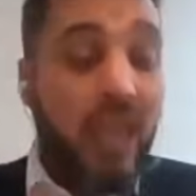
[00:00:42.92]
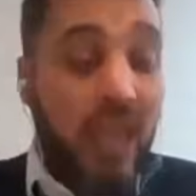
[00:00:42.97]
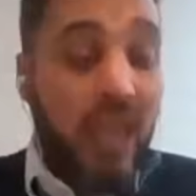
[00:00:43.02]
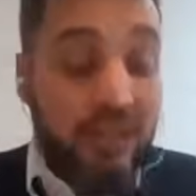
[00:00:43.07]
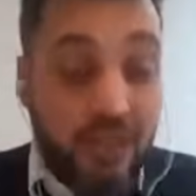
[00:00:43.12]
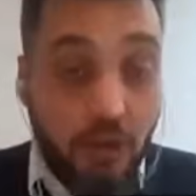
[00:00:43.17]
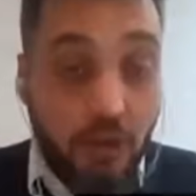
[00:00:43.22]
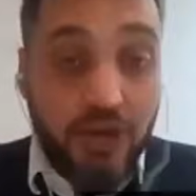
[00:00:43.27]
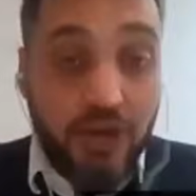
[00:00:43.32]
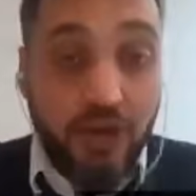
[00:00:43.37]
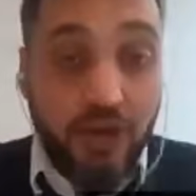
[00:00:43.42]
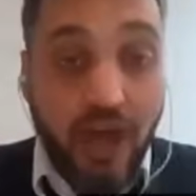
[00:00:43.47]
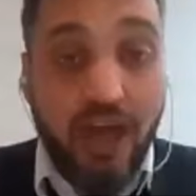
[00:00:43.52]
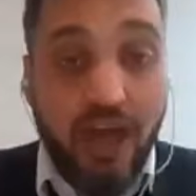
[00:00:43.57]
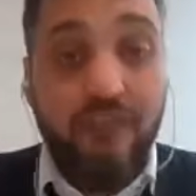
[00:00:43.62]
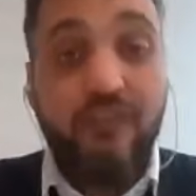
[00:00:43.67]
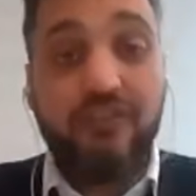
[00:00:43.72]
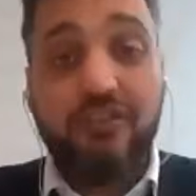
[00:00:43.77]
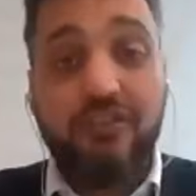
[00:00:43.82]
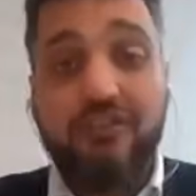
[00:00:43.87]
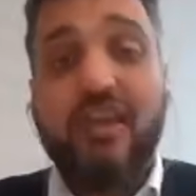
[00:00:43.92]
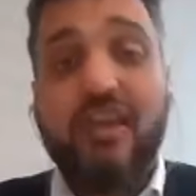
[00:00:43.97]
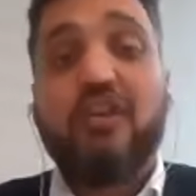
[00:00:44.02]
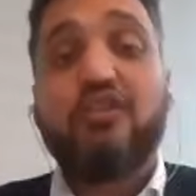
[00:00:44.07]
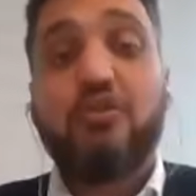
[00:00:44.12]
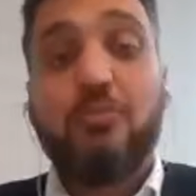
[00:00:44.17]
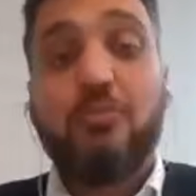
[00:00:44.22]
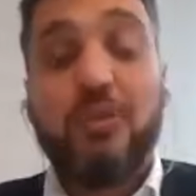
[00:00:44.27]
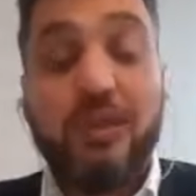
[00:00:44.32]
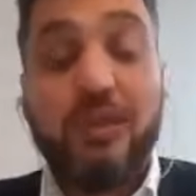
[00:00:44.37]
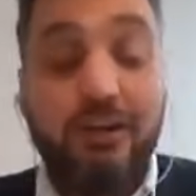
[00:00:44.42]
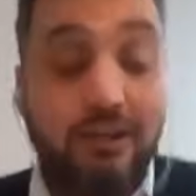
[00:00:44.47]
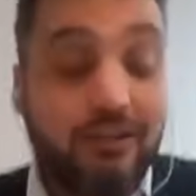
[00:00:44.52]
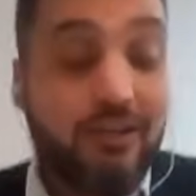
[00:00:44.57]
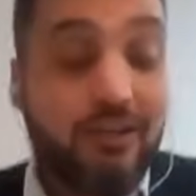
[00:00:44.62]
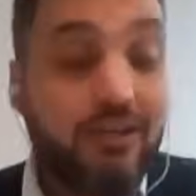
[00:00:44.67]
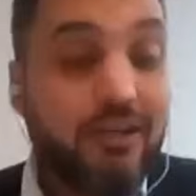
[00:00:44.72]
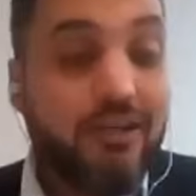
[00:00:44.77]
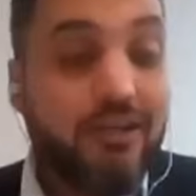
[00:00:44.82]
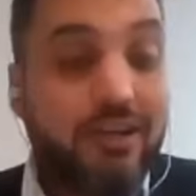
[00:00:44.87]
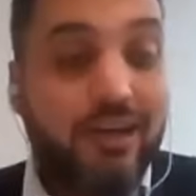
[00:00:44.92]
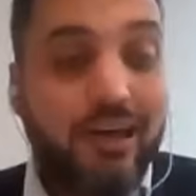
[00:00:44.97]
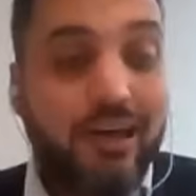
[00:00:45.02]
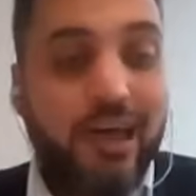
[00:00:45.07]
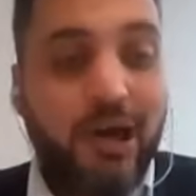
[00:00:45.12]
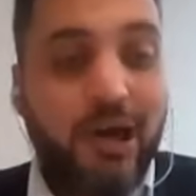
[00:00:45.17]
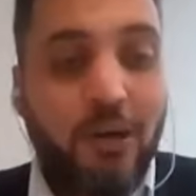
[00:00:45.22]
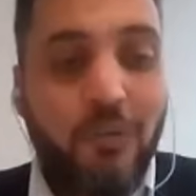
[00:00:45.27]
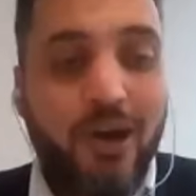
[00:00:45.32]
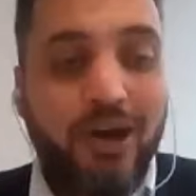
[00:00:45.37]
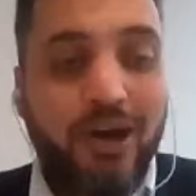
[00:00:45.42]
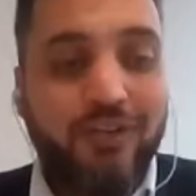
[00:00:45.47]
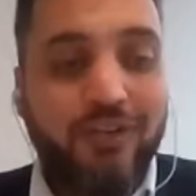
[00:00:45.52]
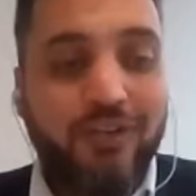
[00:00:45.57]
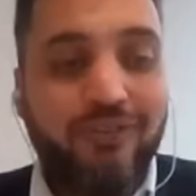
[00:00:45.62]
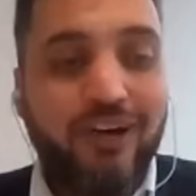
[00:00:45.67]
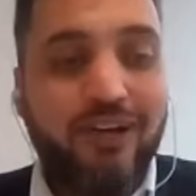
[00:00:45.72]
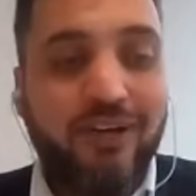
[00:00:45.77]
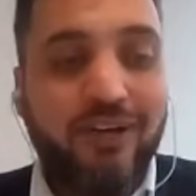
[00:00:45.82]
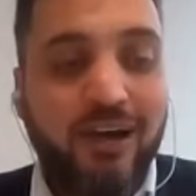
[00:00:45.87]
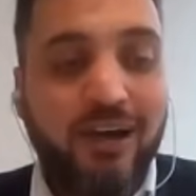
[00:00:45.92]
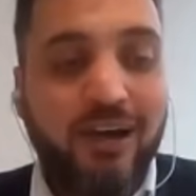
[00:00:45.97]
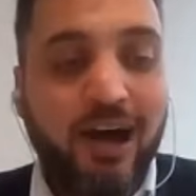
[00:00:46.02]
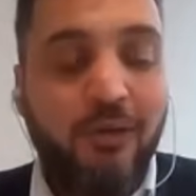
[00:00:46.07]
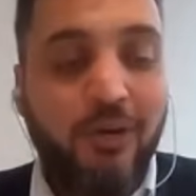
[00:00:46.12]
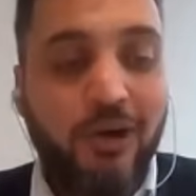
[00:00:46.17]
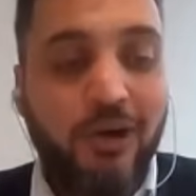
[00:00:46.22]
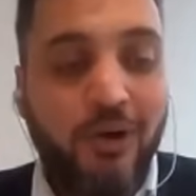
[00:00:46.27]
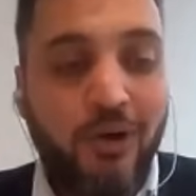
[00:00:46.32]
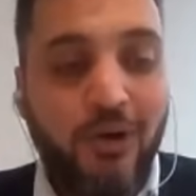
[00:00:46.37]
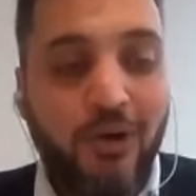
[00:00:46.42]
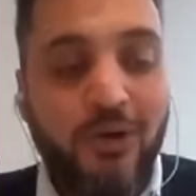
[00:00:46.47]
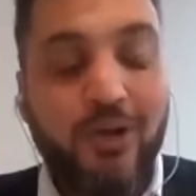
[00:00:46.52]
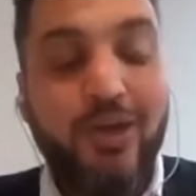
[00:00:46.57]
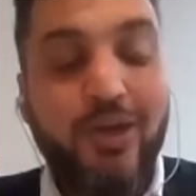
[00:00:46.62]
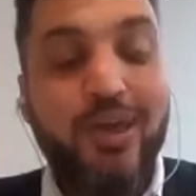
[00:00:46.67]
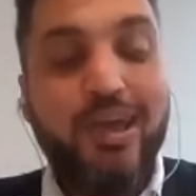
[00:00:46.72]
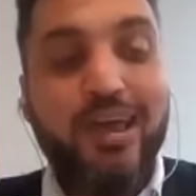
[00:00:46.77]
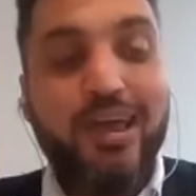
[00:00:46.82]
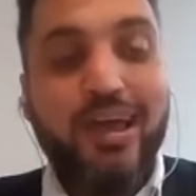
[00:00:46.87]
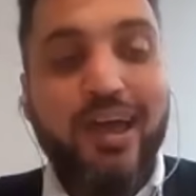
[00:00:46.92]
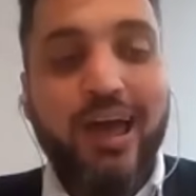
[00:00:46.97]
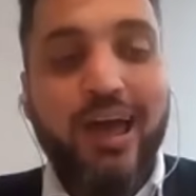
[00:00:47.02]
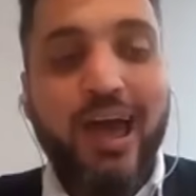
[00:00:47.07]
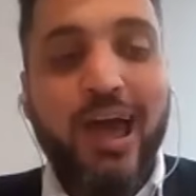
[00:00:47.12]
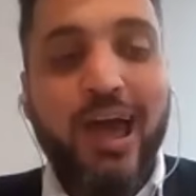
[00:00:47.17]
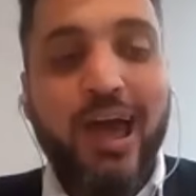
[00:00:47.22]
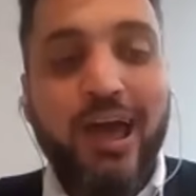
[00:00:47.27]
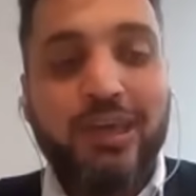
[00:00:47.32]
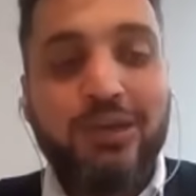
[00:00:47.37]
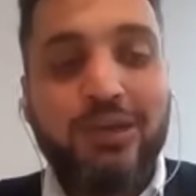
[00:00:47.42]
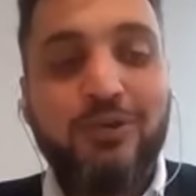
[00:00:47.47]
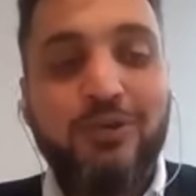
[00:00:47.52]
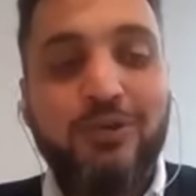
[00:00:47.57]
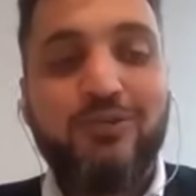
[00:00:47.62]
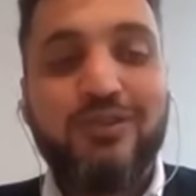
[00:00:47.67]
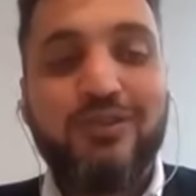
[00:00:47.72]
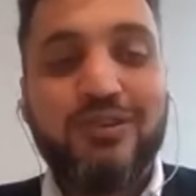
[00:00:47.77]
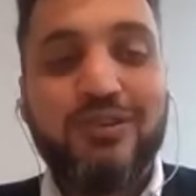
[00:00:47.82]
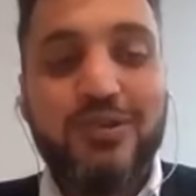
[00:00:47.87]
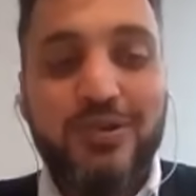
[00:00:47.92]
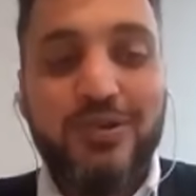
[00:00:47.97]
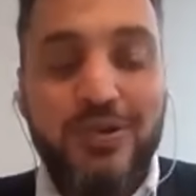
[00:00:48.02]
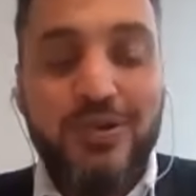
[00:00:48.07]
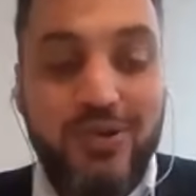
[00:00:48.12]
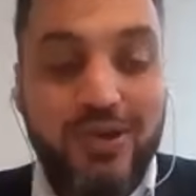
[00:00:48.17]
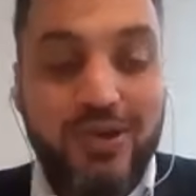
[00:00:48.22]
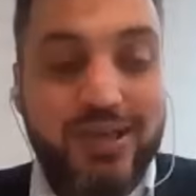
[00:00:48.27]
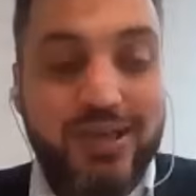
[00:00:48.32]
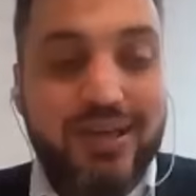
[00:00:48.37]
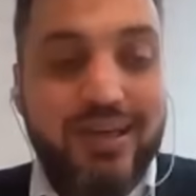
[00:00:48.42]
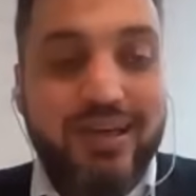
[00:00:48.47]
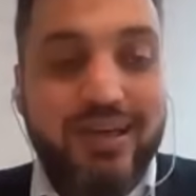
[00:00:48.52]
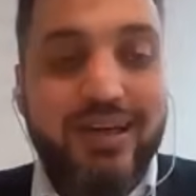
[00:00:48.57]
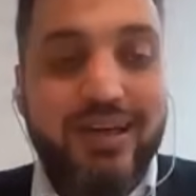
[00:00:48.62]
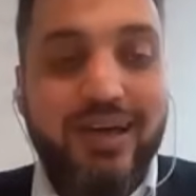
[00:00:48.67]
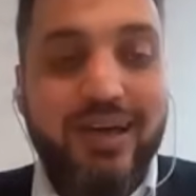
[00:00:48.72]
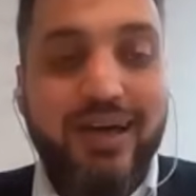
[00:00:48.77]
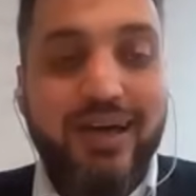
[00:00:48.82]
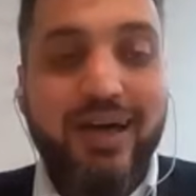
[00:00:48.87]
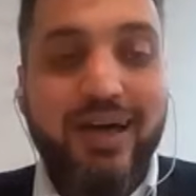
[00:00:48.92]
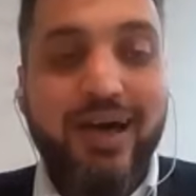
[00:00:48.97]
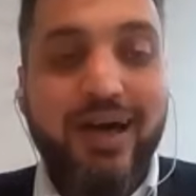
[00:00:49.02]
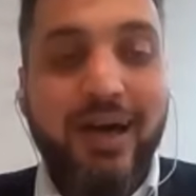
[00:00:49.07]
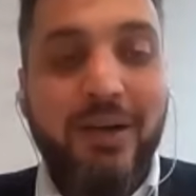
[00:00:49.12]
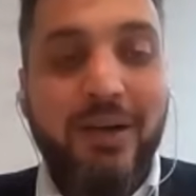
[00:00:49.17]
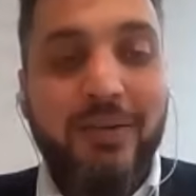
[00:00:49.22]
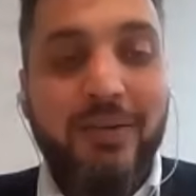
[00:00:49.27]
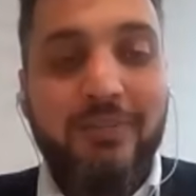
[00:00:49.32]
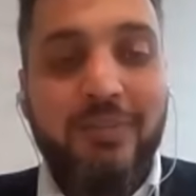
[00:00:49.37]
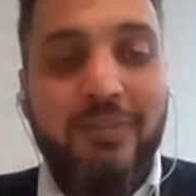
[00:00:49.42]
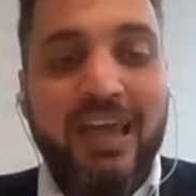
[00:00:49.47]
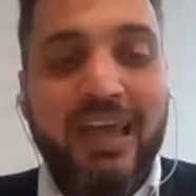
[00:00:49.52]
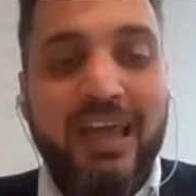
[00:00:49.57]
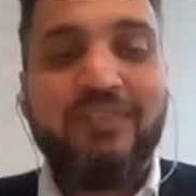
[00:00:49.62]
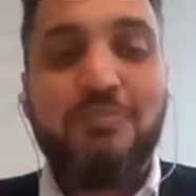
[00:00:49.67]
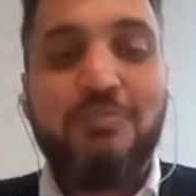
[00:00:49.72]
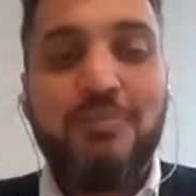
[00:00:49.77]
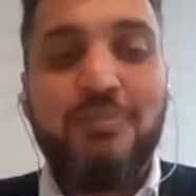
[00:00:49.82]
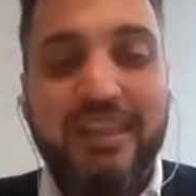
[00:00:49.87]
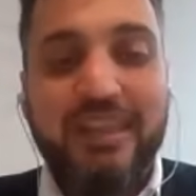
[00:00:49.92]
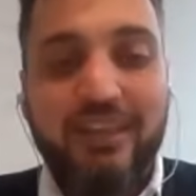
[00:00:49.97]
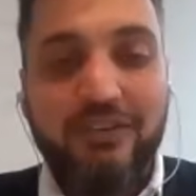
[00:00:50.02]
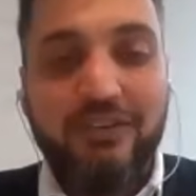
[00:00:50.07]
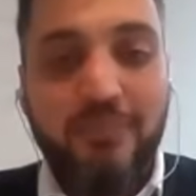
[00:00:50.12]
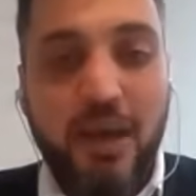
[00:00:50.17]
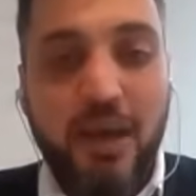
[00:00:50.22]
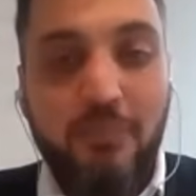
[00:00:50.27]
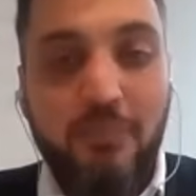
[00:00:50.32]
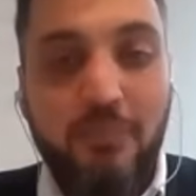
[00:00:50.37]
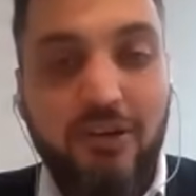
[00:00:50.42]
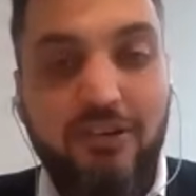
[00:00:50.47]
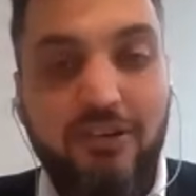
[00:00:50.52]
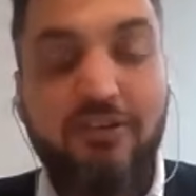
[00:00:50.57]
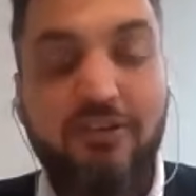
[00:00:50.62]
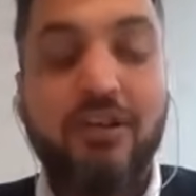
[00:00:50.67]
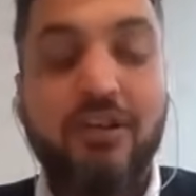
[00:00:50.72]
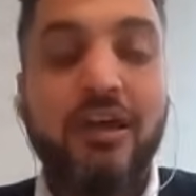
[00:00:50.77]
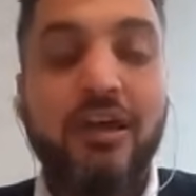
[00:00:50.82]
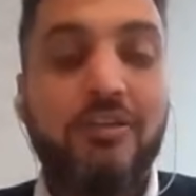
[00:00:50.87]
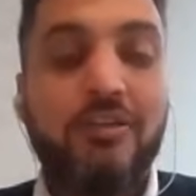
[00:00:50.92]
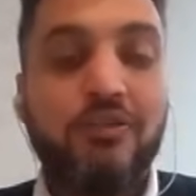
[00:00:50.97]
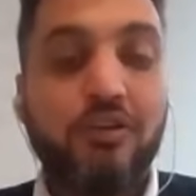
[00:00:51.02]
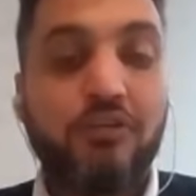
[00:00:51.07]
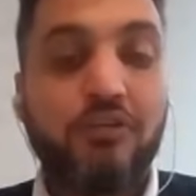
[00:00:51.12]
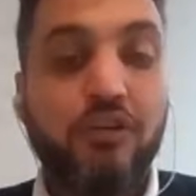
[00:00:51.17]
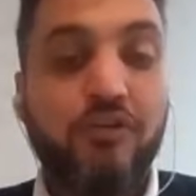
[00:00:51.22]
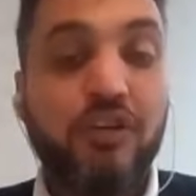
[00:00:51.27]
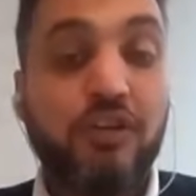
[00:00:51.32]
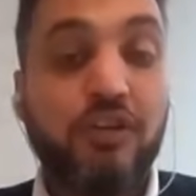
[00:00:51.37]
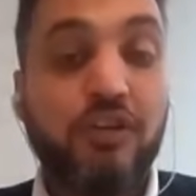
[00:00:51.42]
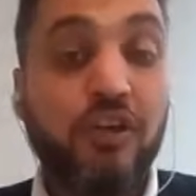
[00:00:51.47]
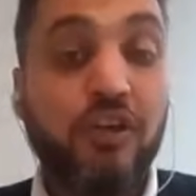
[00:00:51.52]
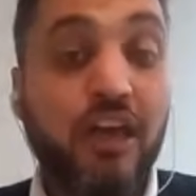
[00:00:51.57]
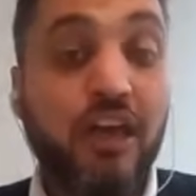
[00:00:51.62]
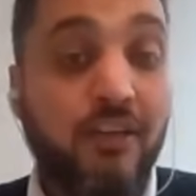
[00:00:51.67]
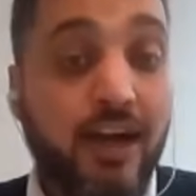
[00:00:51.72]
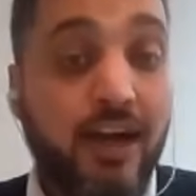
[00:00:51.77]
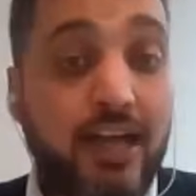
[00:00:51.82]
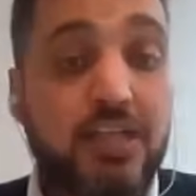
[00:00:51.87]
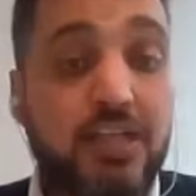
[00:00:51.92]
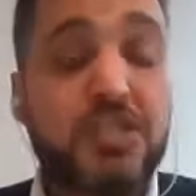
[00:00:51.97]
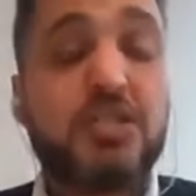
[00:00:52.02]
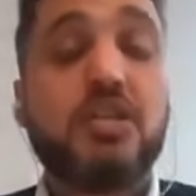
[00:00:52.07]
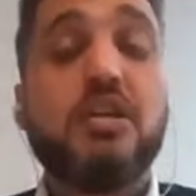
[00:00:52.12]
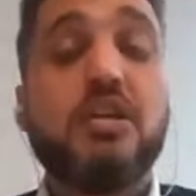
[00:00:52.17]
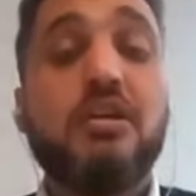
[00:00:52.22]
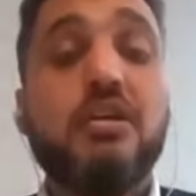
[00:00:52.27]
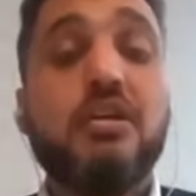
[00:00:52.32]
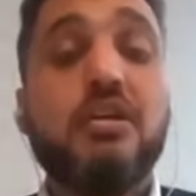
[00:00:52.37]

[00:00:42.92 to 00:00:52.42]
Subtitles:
And then we're going to have as a second speaker, one of our own UCU East Midlands members, Dr. Victoria Araj.